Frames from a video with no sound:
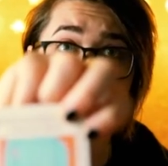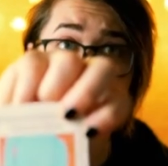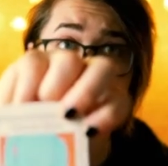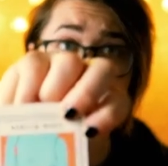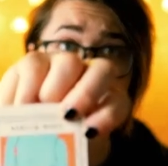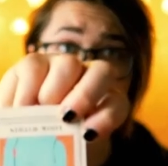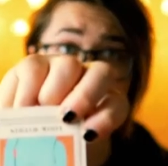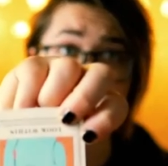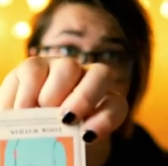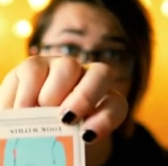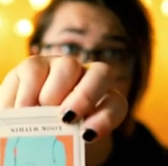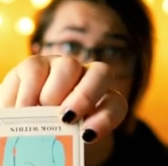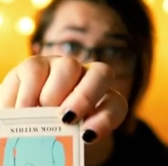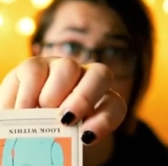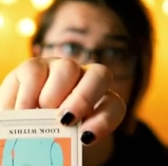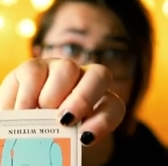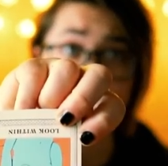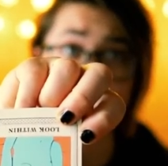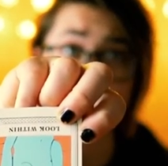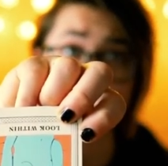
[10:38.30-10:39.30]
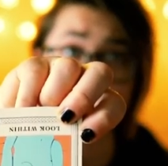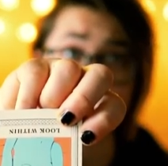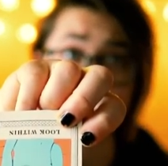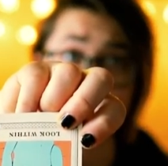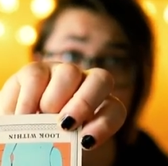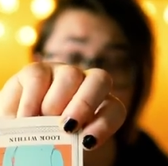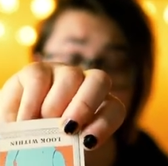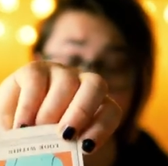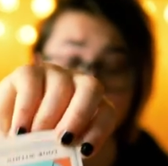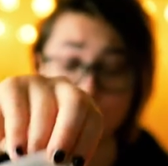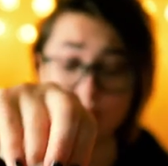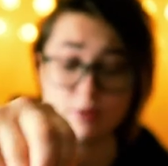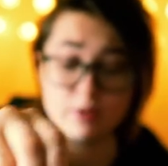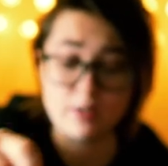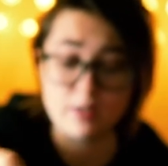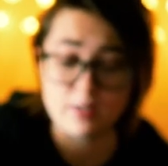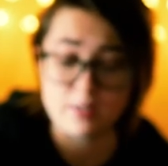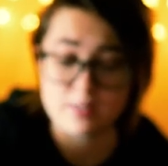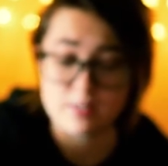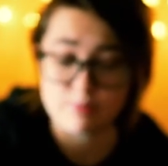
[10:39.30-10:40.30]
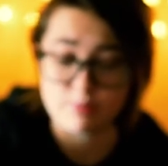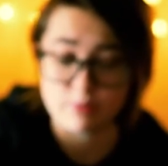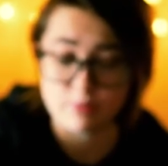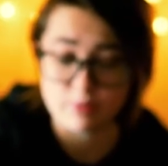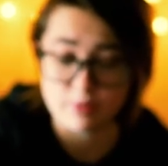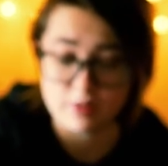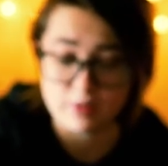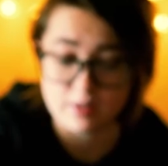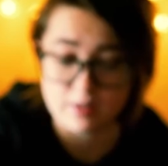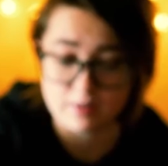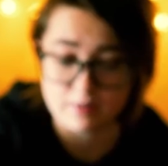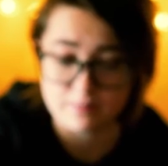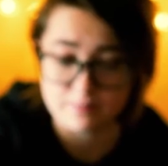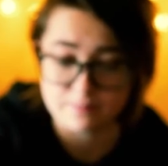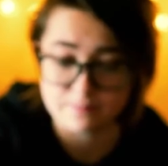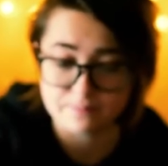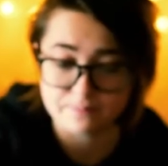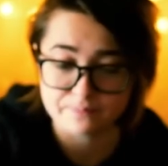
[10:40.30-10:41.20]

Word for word: in the reverse, to keep looking deeper within.